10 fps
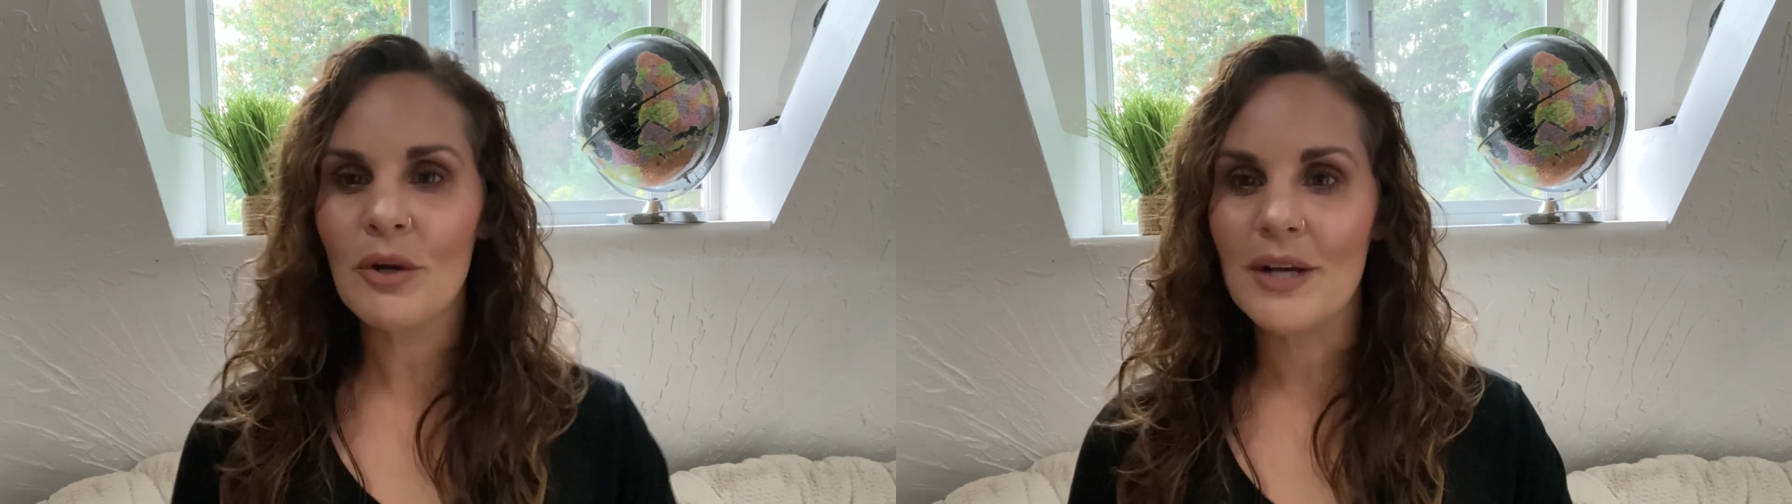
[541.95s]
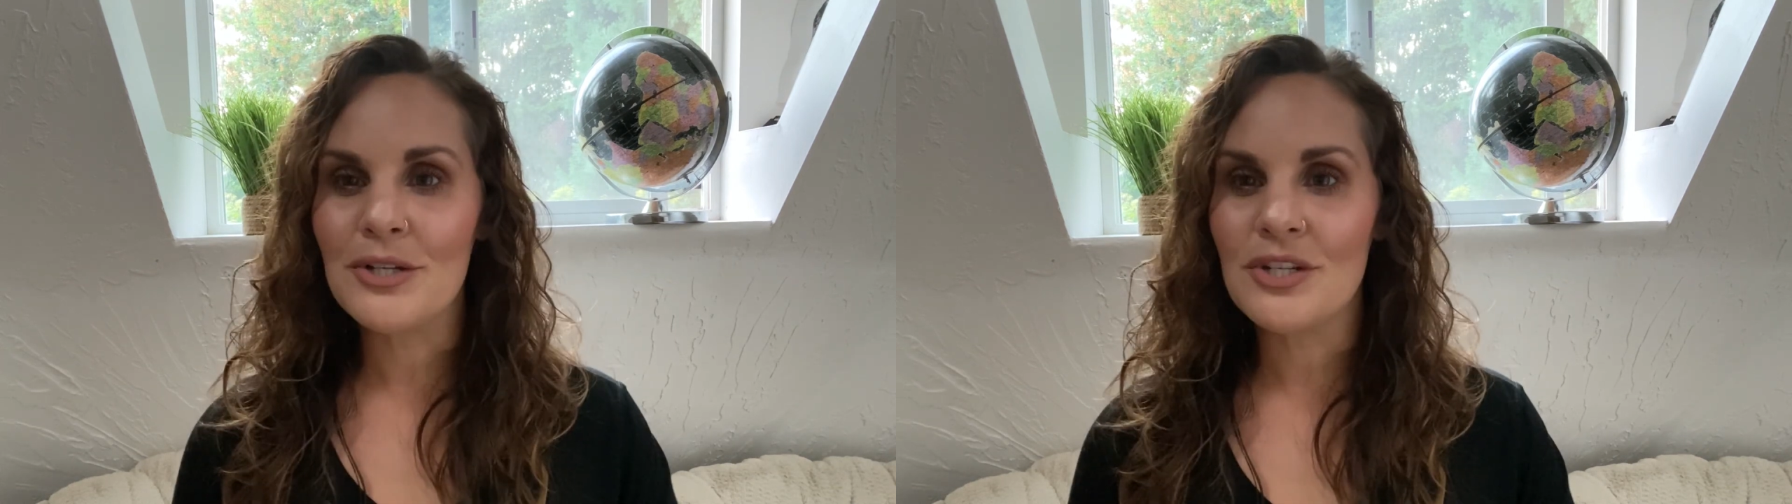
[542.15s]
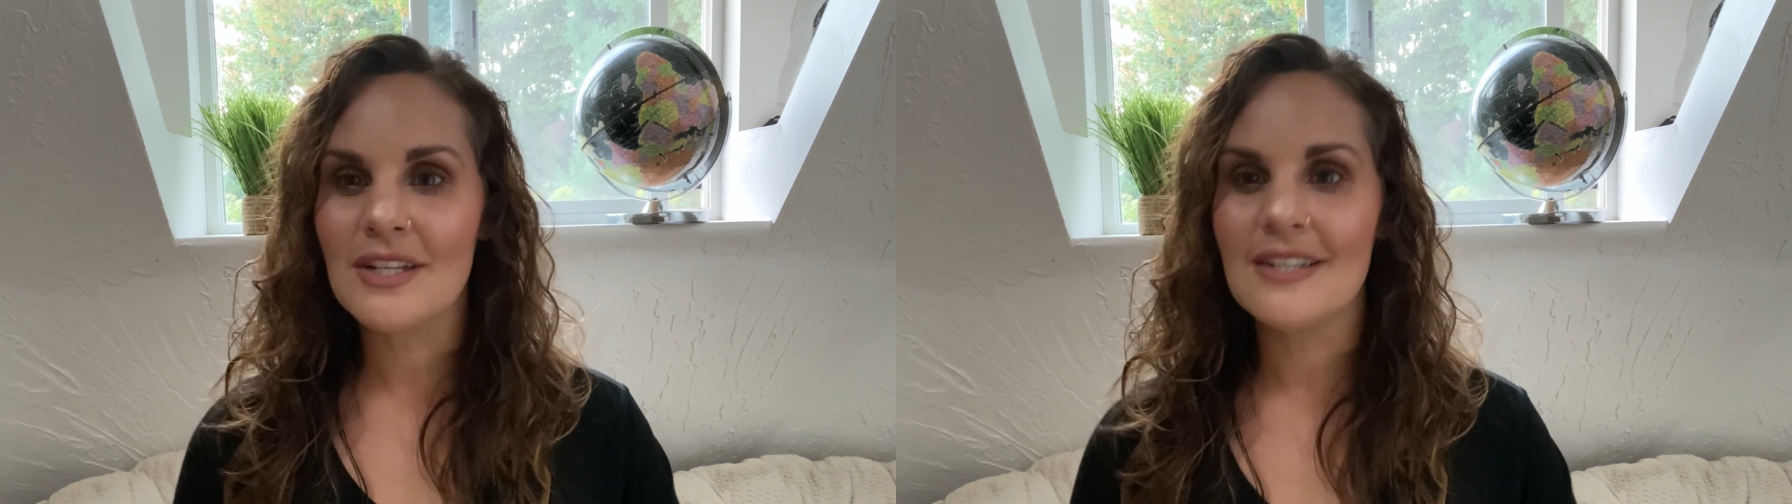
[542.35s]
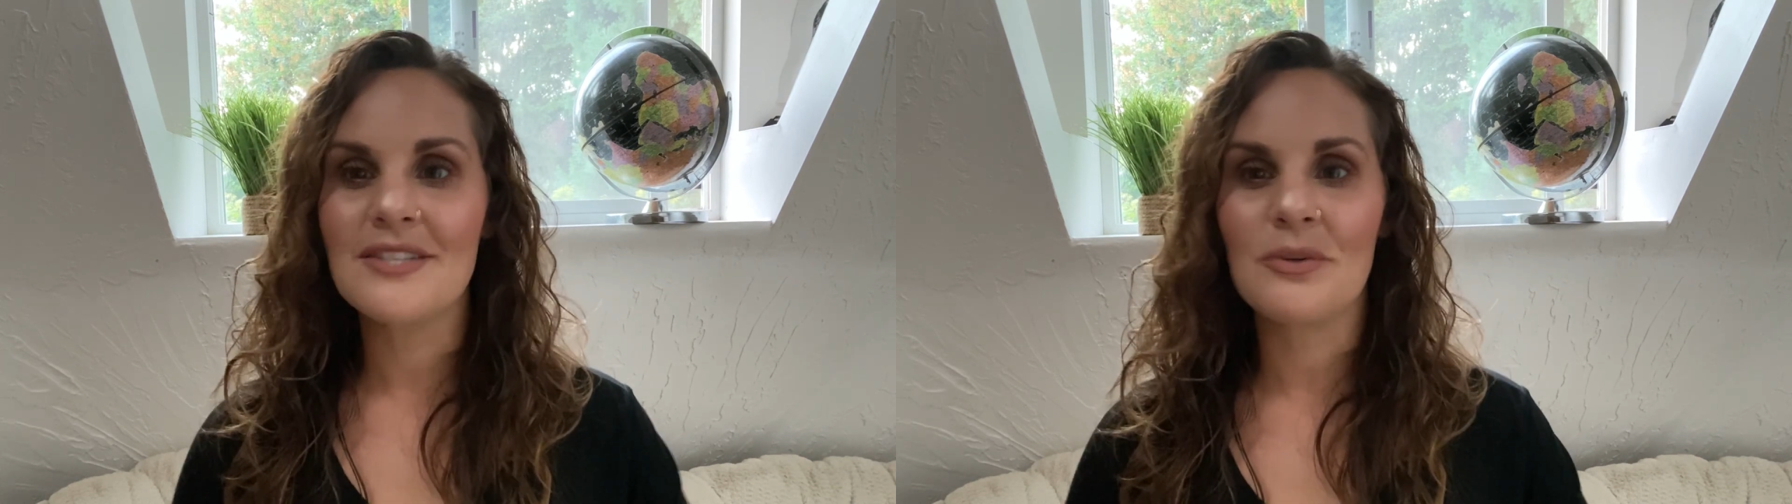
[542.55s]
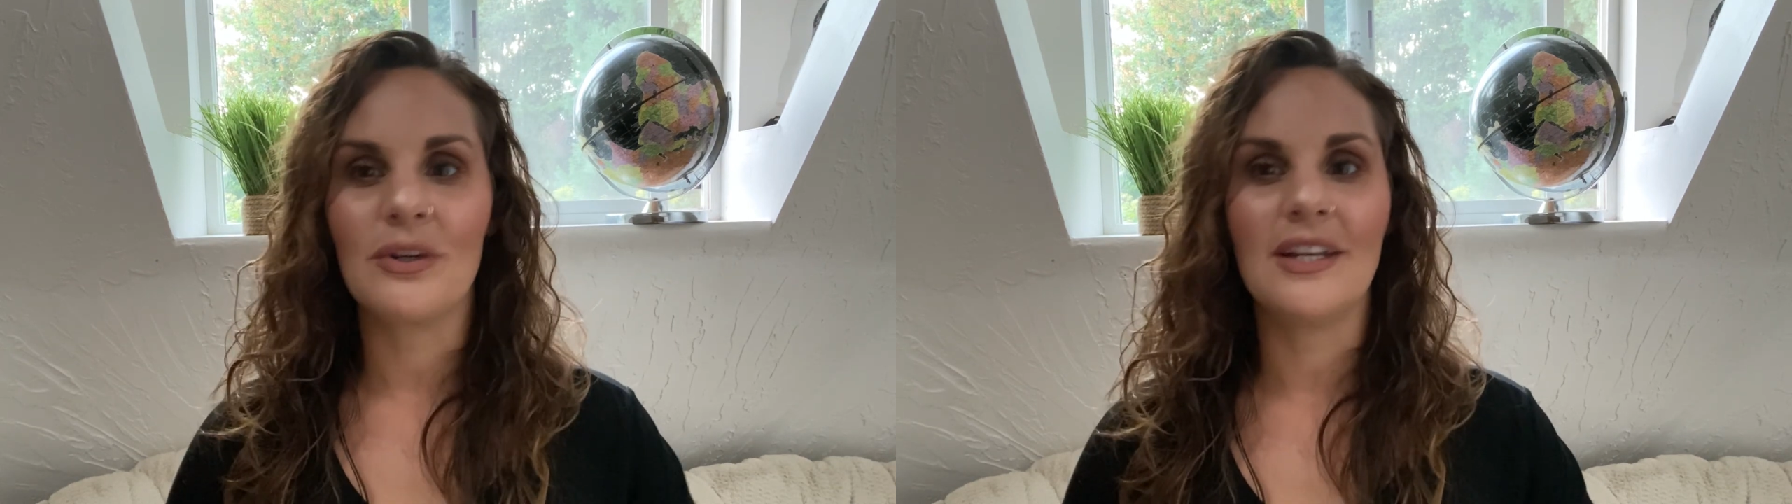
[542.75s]

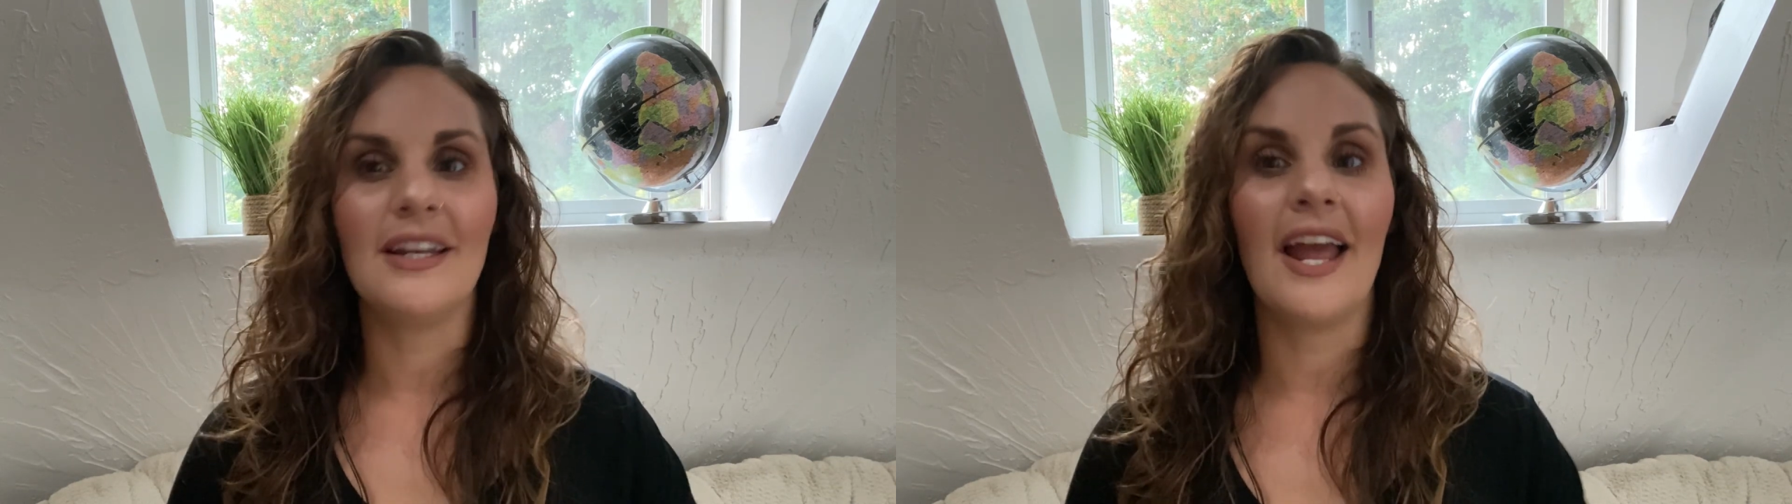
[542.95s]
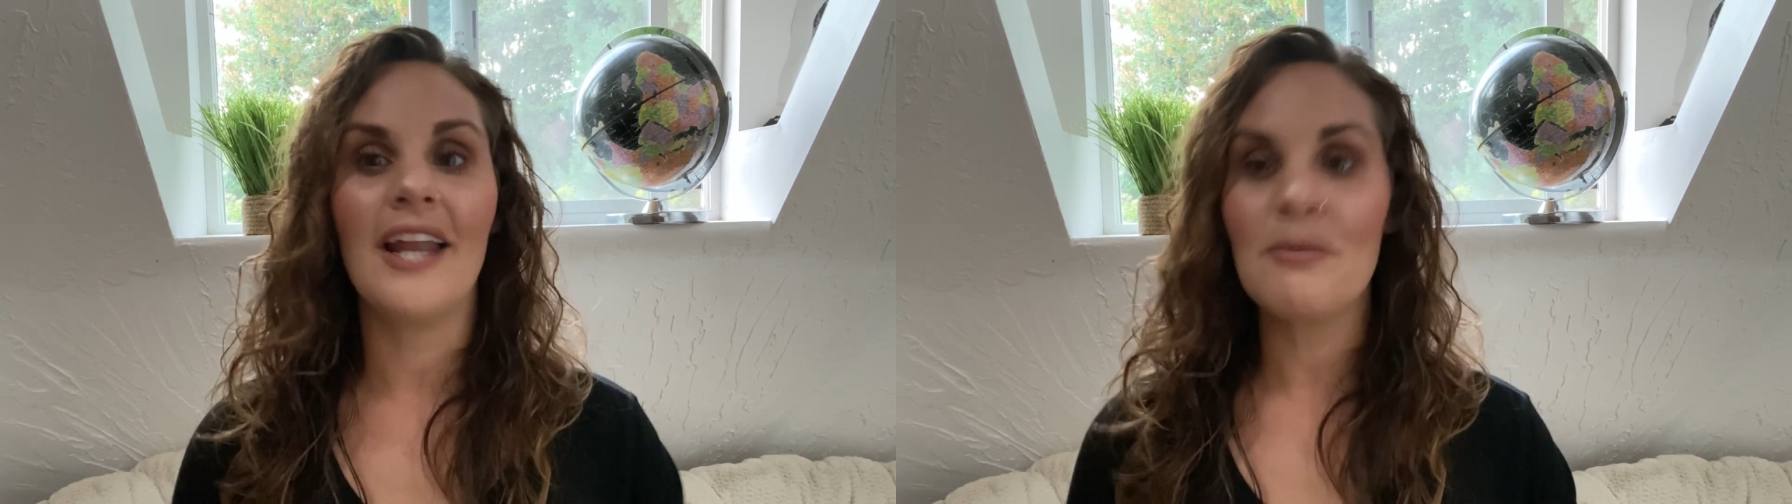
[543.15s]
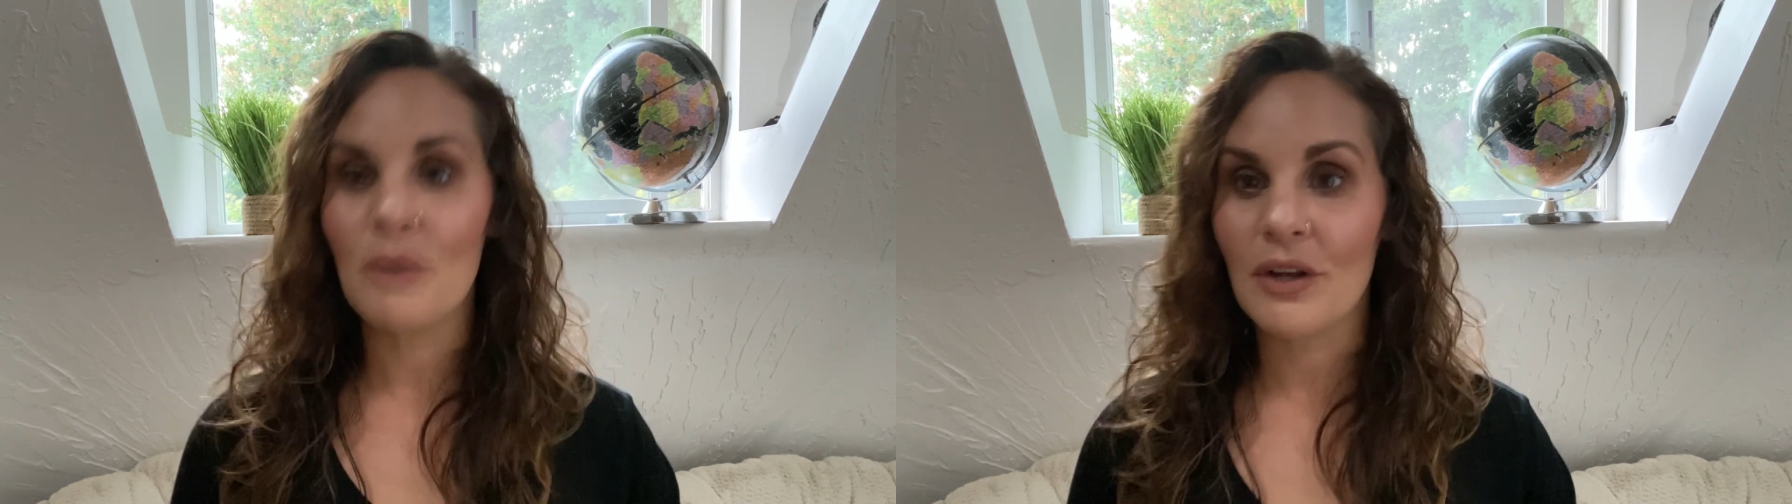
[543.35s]
questions or need any more